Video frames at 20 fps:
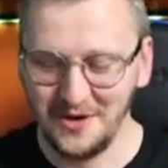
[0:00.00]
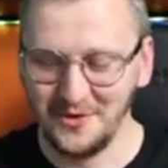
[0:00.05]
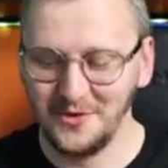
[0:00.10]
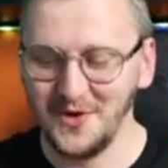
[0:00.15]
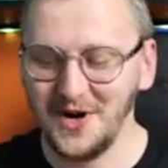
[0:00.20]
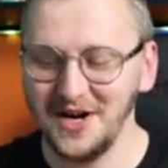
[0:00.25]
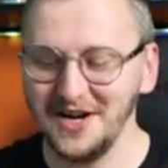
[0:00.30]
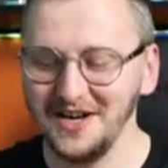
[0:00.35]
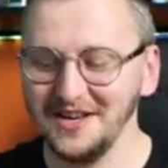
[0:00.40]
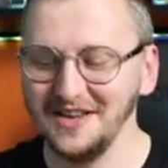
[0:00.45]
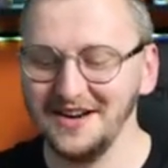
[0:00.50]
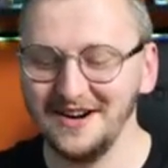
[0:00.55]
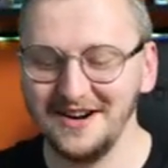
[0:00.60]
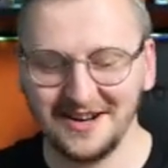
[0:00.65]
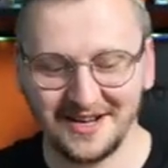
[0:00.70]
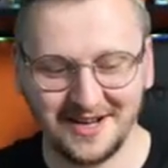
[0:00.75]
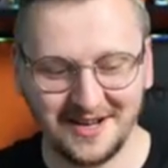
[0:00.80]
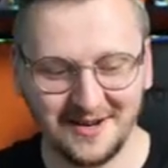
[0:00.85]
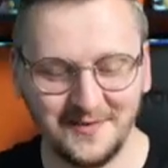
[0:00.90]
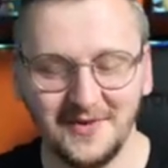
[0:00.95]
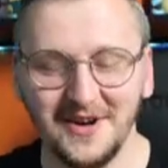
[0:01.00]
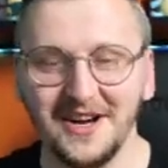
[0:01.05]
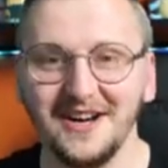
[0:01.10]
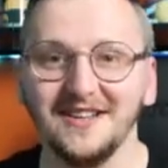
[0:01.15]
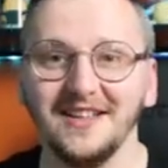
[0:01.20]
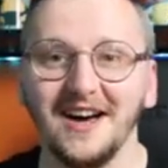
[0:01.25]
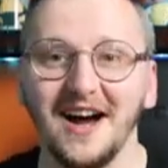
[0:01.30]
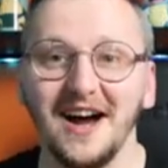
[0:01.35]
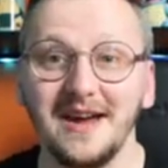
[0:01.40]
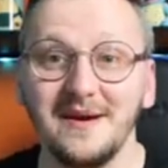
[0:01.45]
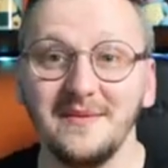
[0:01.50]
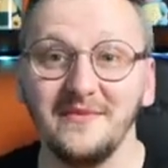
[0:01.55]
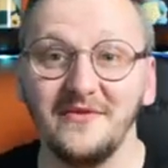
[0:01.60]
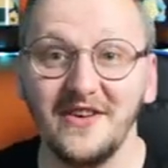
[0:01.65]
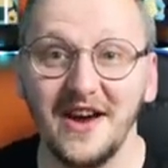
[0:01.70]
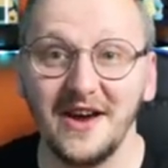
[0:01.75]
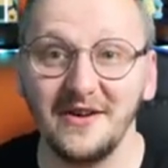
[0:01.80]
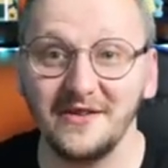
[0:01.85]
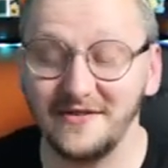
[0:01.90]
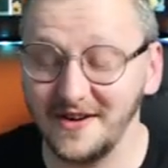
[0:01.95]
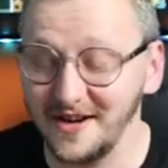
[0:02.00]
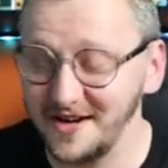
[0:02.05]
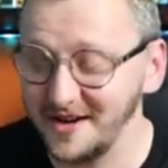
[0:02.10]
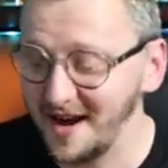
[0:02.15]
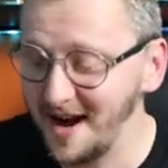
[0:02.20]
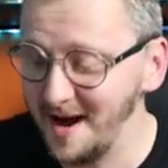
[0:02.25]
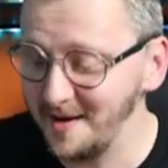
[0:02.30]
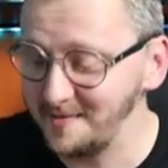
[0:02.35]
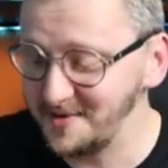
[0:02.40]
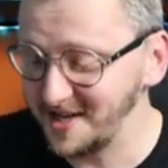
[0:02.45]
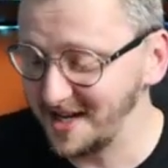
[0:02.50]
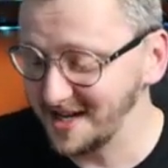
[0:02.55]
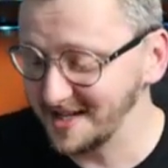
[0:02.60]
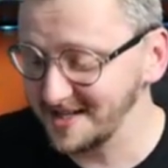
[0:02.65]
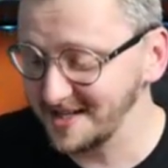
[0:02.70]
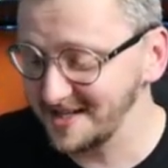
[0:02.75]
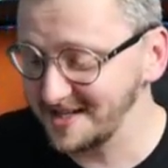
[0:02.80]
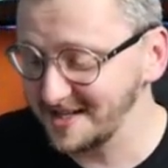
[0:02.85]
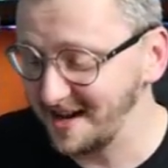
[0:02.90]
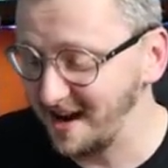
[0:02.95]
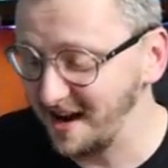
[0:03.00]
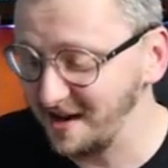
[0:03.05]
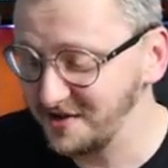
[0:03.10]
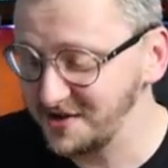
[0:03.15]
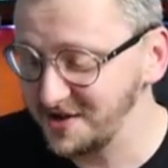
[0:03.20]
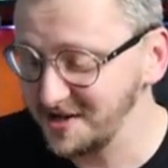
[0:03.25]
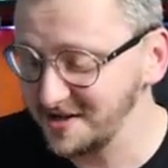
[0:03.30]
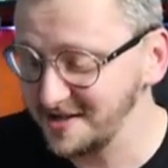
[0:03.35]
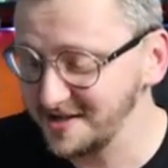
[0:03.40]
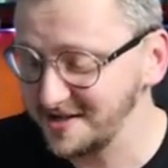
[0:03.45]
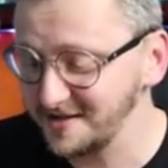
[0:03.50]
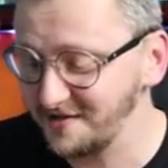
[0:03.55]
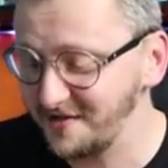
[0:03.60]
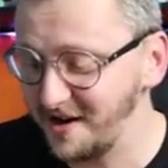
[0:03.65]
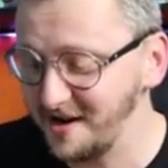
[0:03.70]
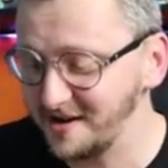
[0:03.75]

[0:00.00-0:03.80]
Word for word: what a luck, but I am very, very happy as it's an alternative